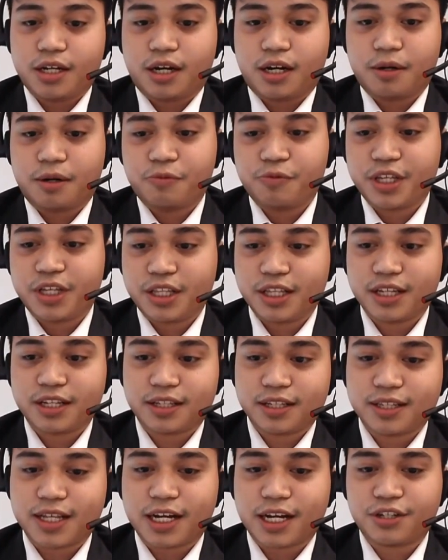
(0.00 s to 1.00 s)
uh, we think
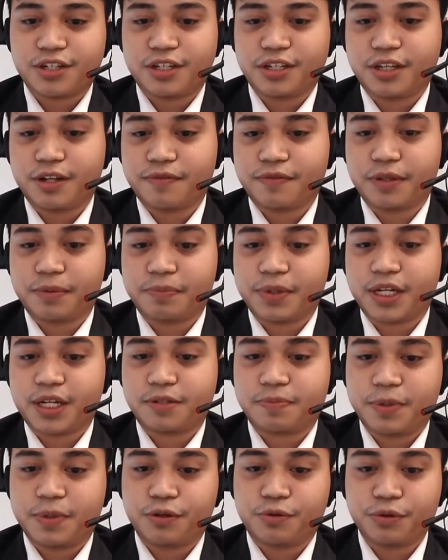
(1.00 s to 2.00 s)
that that should give the
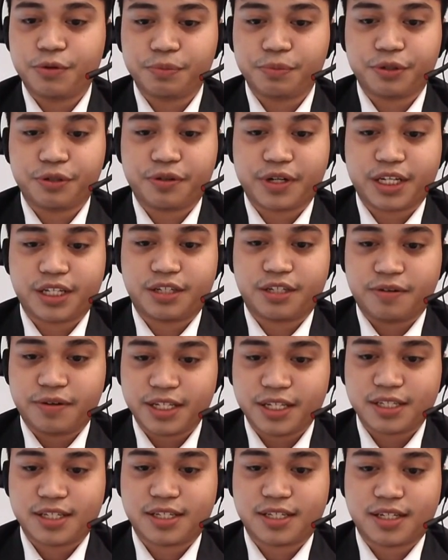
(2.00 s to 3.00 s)
BSP room to raise
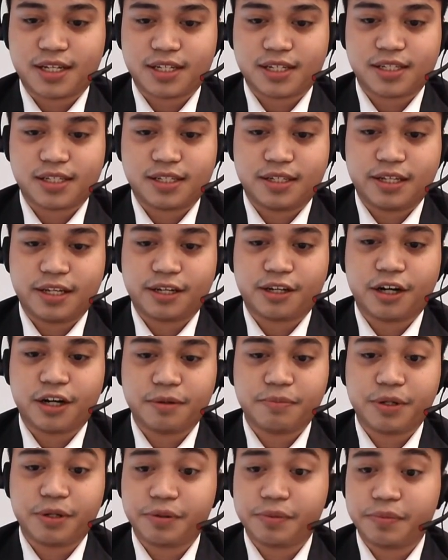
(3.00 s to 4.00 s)
rates as the
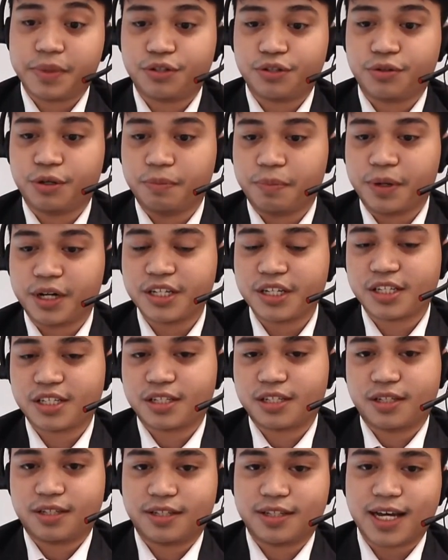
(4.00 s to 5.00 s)
economy remains
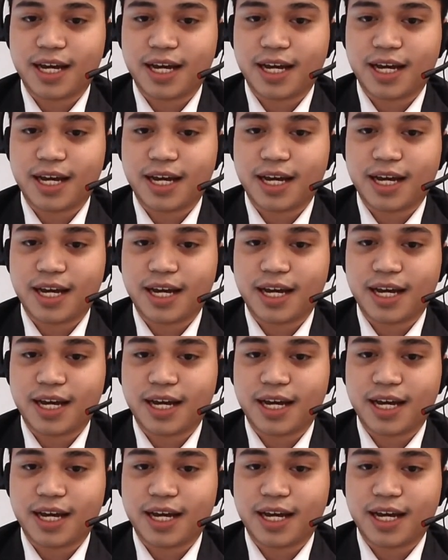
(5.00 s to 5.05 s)
robust,